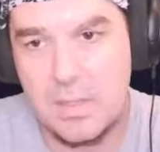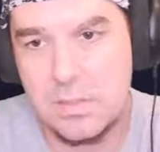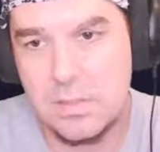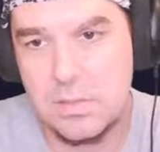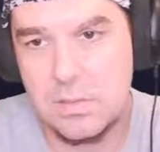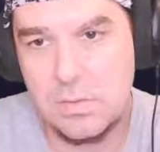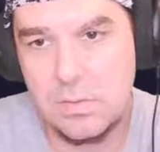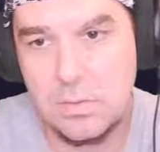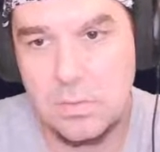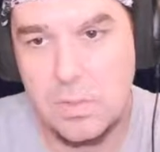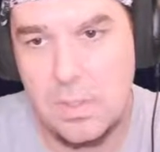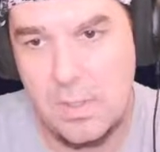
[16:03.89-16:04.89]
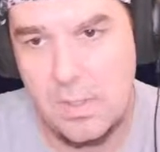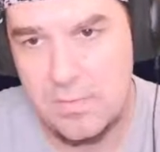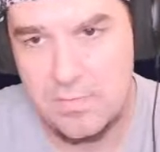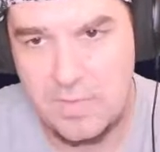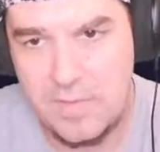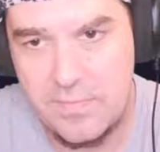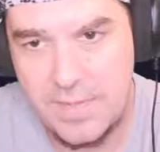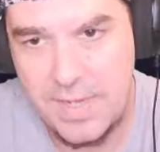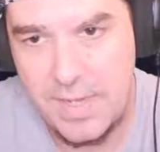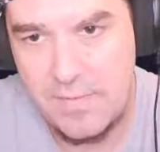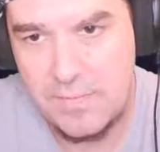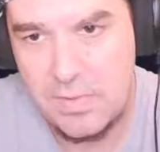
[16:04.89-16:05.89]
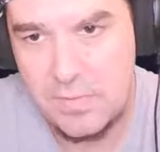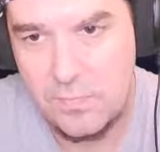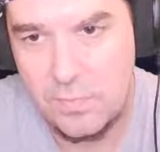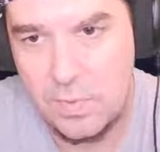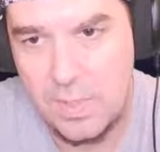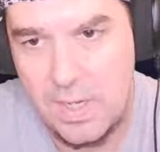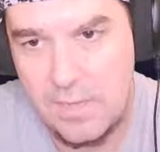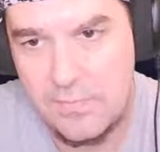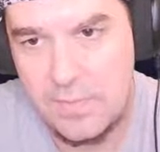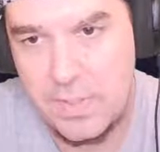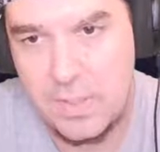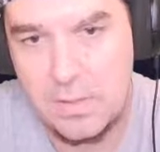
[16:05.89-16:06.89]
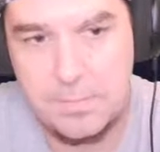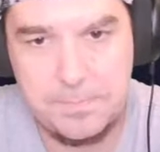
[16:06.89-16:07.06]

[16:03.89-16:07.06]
So 5.5 here, 4.5 there.